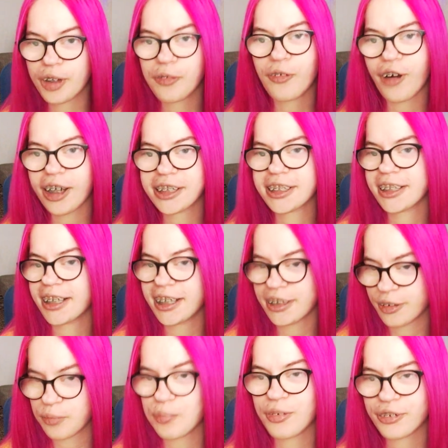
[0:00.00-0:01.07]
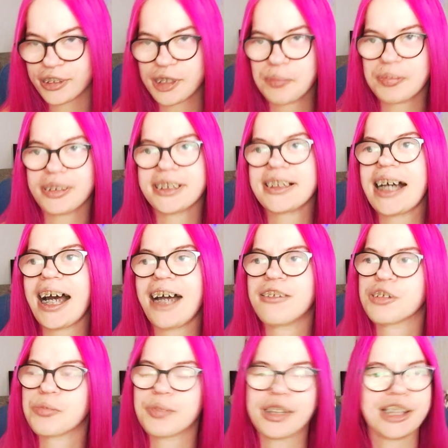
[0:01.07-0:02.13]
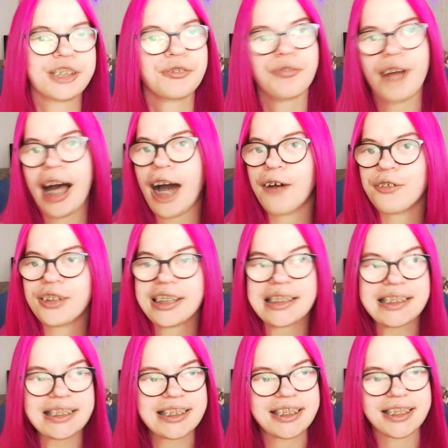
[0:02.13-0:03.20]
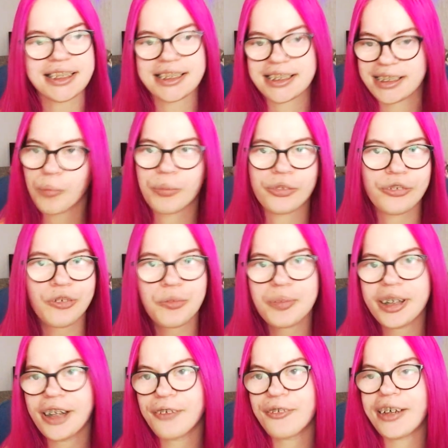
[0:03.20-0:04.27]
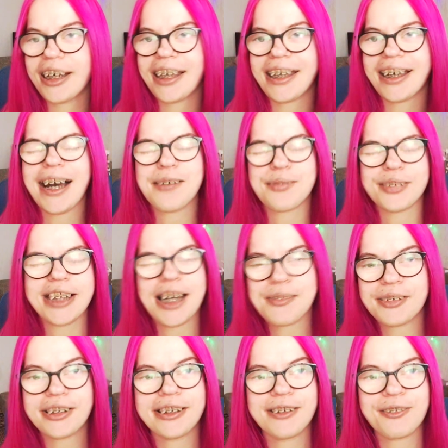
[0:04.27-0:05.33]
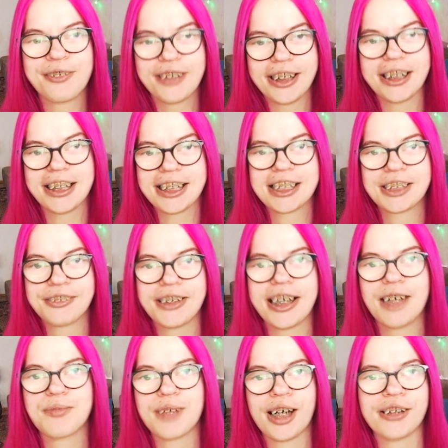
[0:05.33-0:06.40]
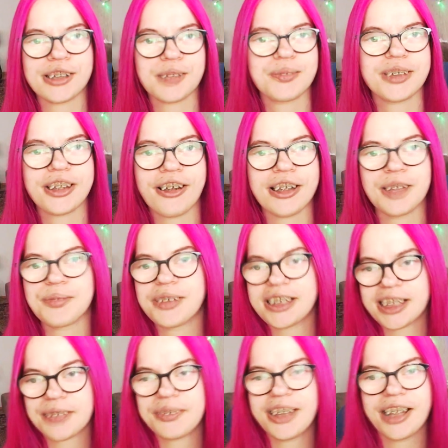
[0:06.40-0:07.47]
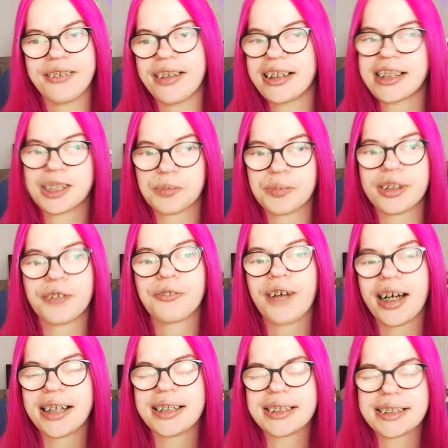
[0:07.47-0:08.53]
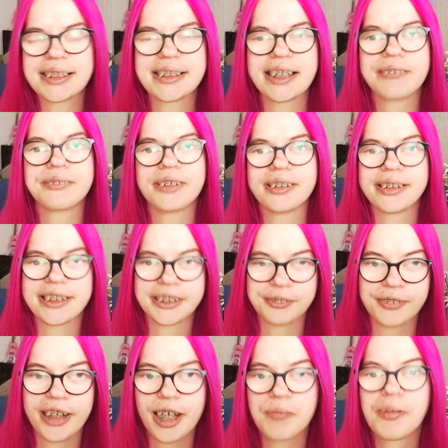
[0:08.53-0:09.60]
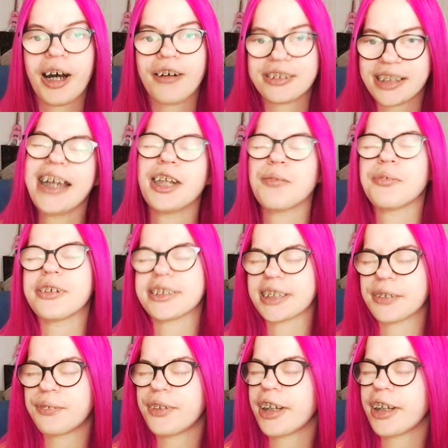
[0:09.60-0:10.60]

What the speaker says: be watching it multiple times, because wow, this just blew me away. I've never felt this way about a Madonna music video, and it's been a while since I felt this way about any music